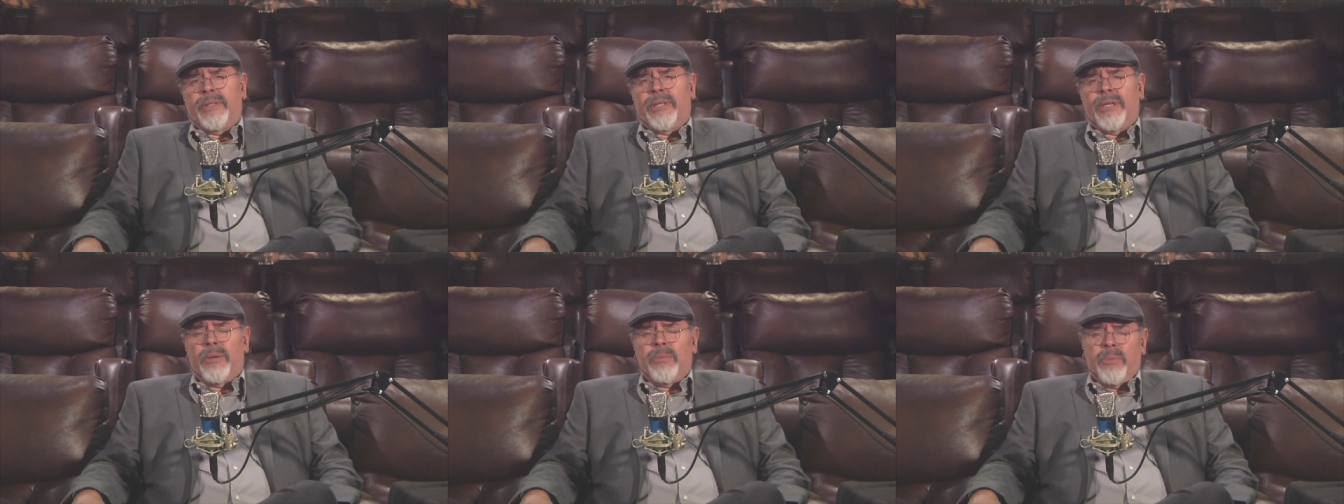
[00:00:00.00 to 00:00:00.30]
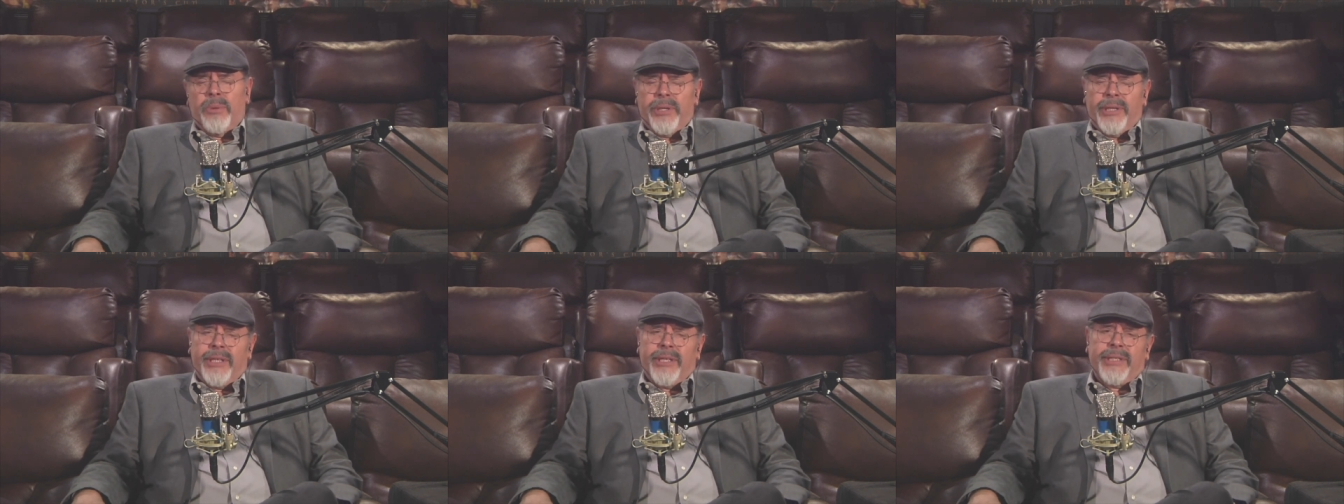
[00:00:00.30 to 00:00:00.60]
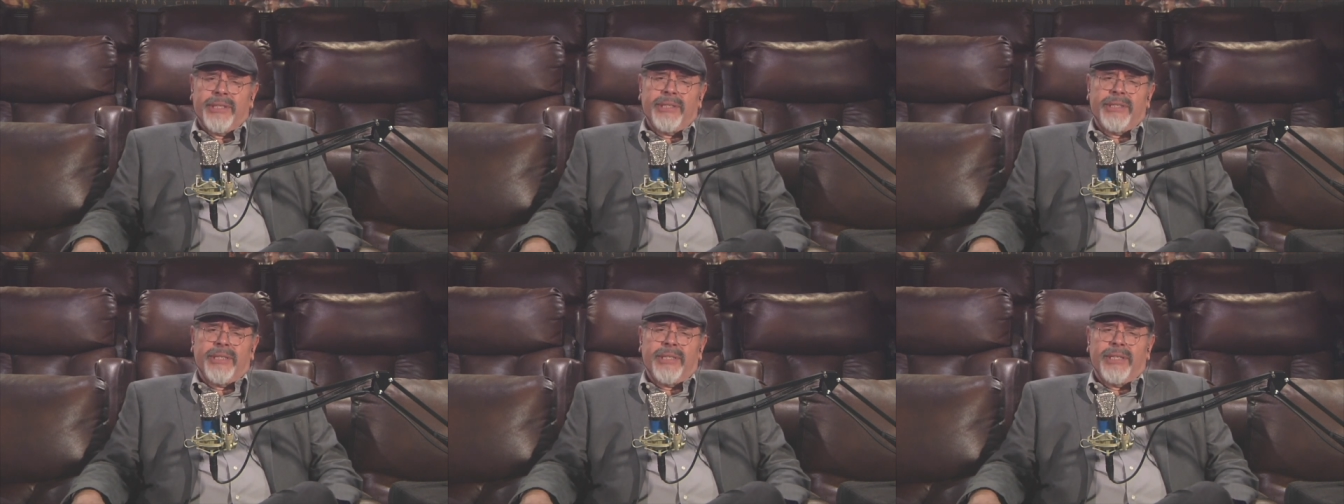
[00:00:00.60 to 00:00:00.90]
come with
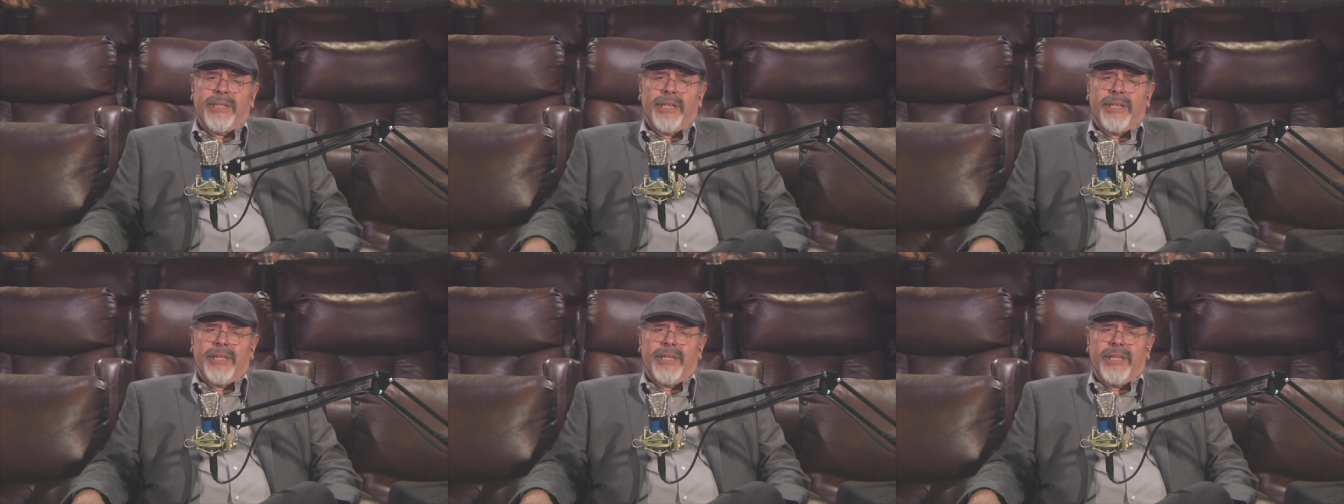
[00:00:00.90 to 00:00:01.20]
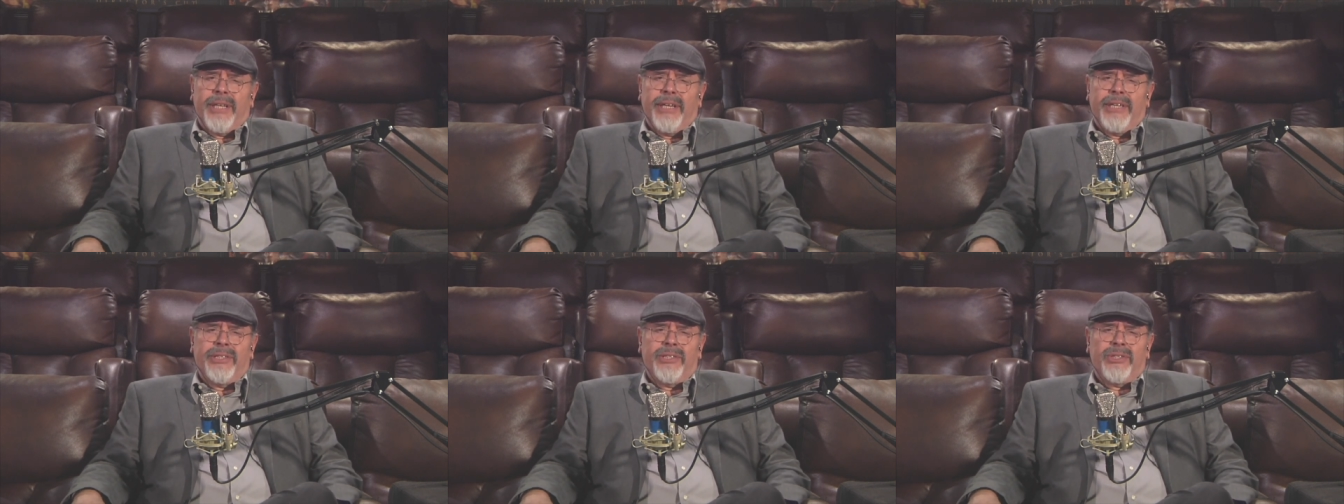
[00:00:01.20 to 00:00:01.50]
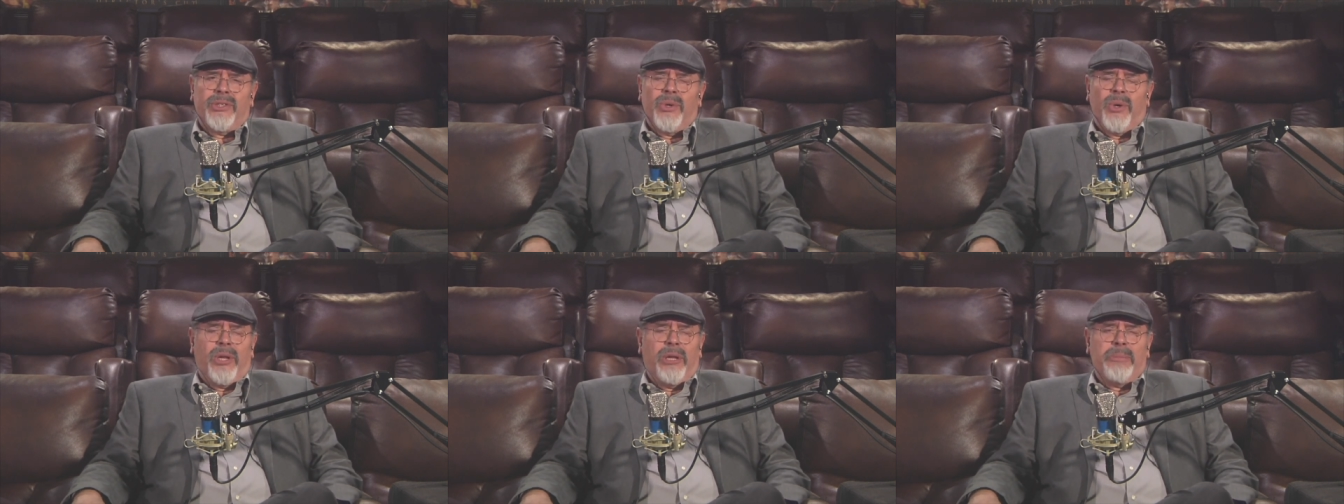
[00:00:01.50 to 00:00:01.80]
us and let
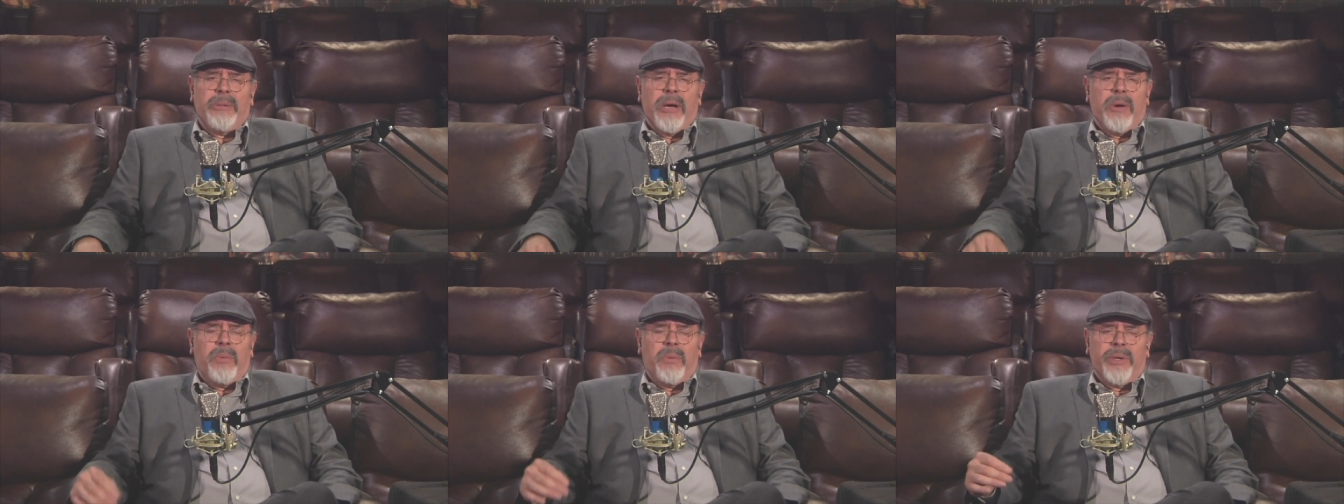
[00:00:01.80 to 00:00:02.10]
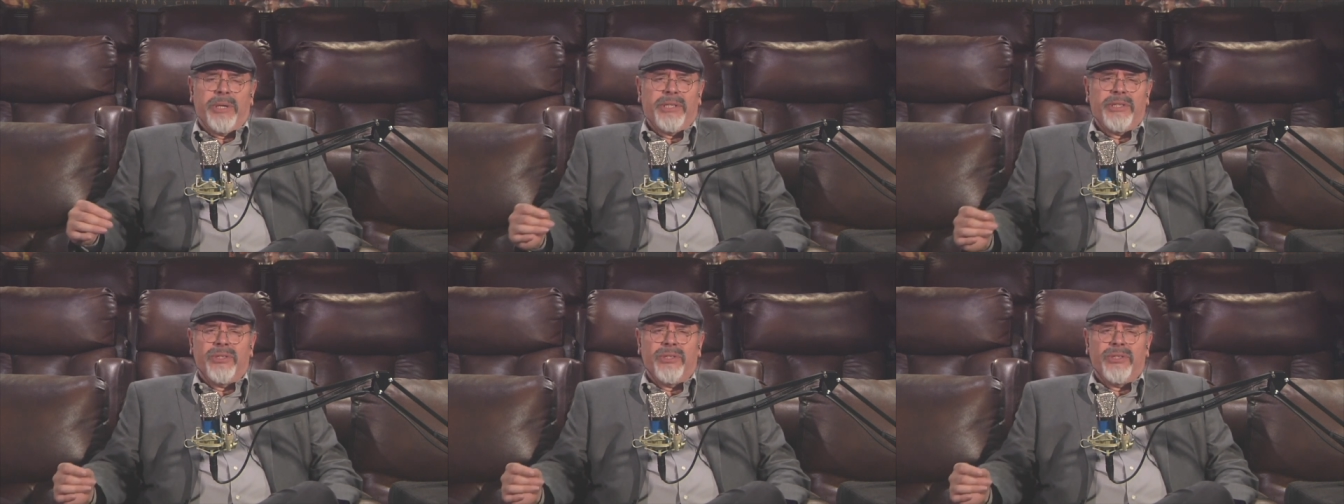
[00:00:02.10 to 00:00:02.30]
us know all about what